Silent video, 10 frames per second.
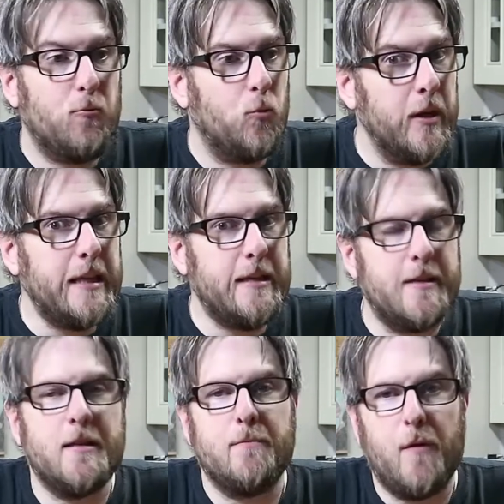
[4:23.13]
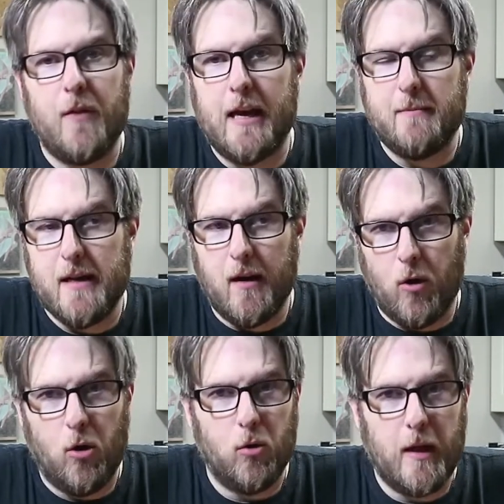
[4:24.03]
really doesn't provide me a
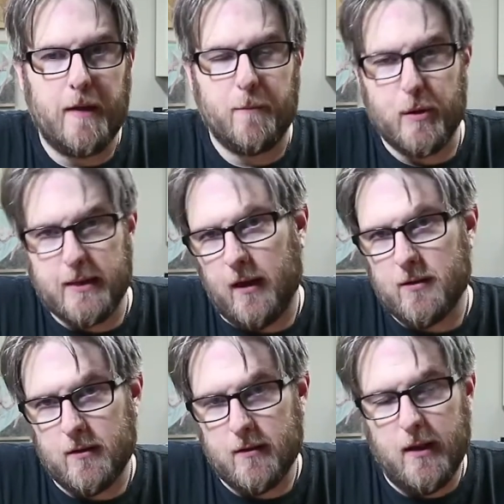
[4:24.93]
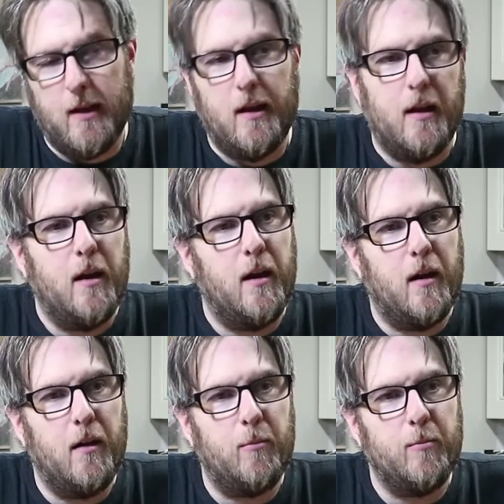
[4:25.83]
whole lot of protection.
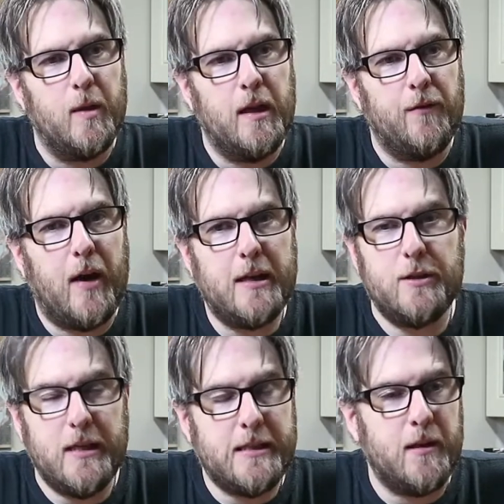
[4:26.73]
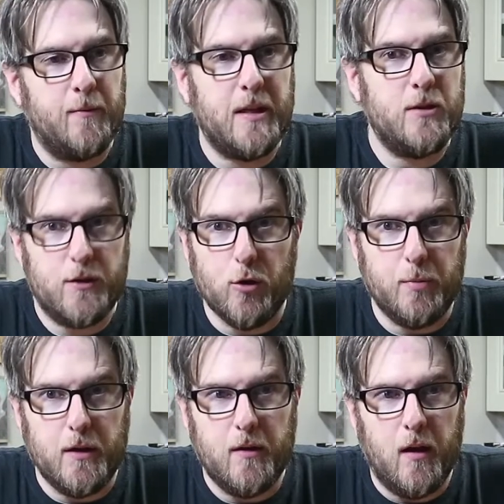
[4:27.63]
If I did something
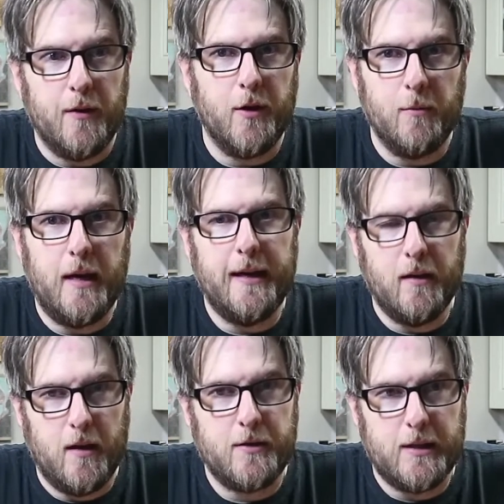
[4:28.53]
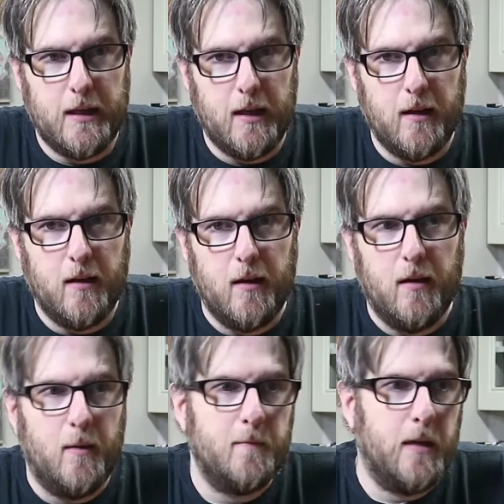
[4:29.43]
stupid under my LLC,
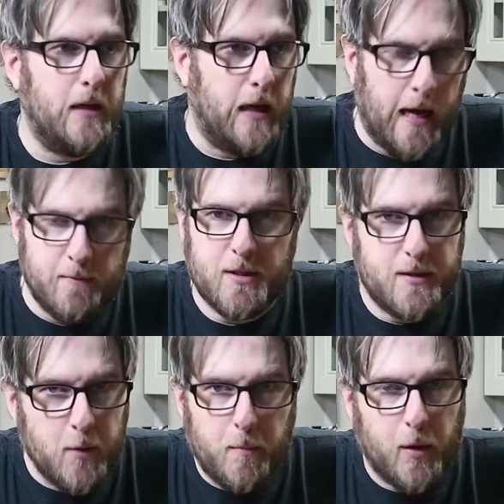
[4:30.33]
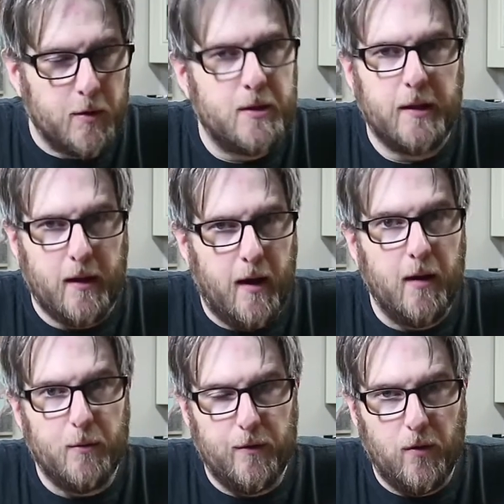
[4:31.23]
I'm still personally
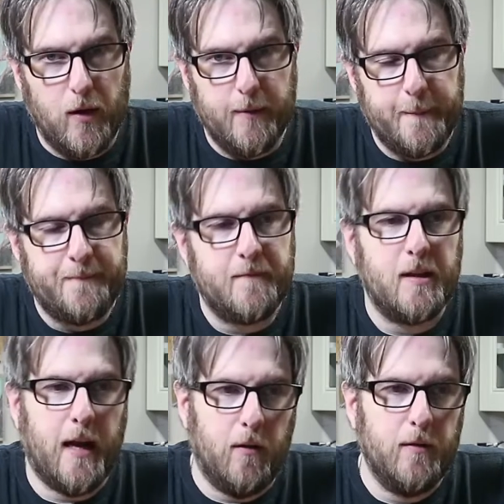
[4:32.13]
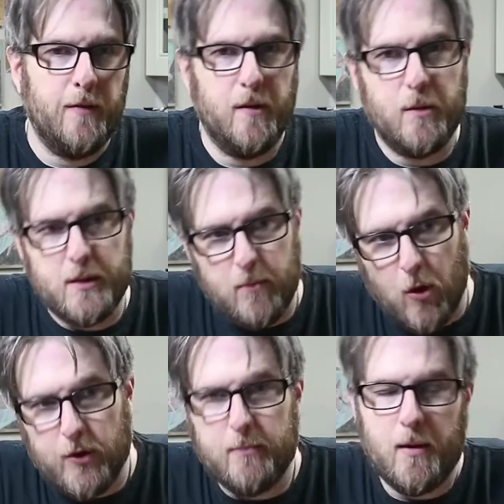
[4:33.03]
liable for it. Now, if it was a
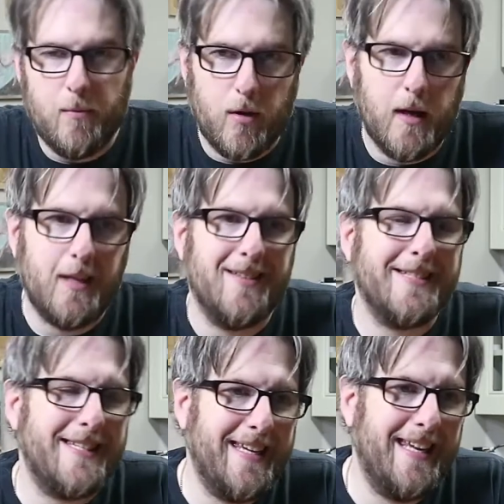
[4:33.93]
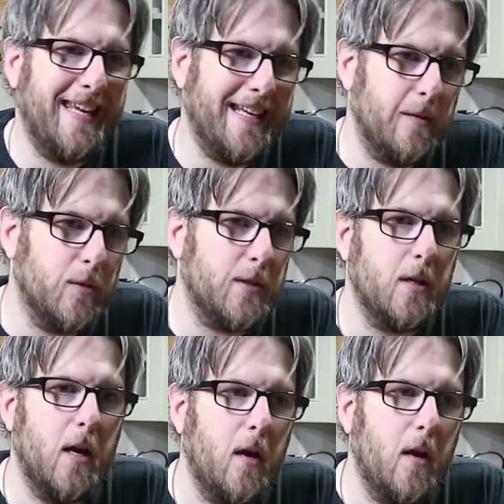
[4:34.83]
multi-member LLC and it was,